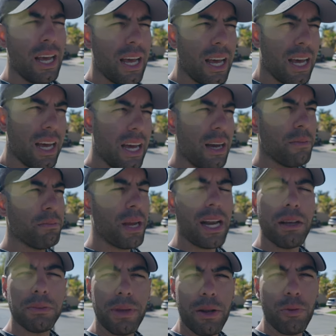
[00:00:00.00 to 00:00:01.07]
my
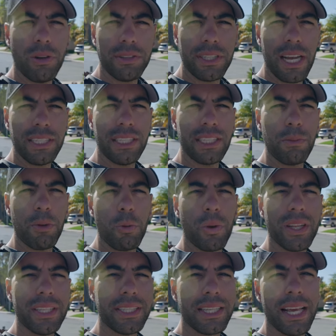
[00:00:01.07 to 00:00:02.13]
name is Manuel Sanchez. I'm a
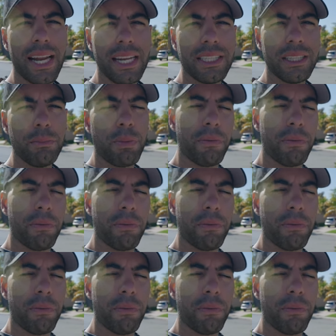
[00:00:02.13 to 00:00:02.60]
real estate agent,